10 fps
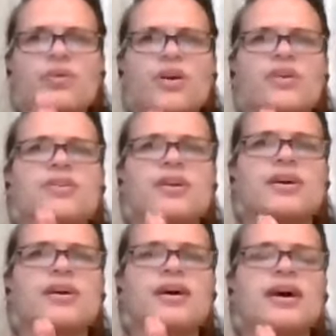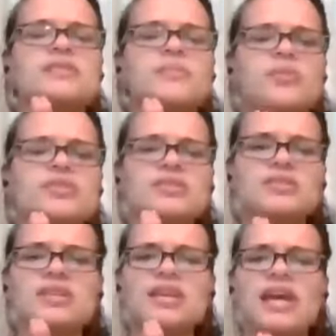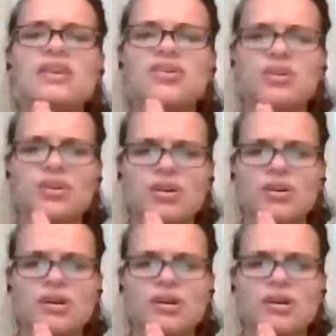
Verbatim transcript: are as a person is looking at your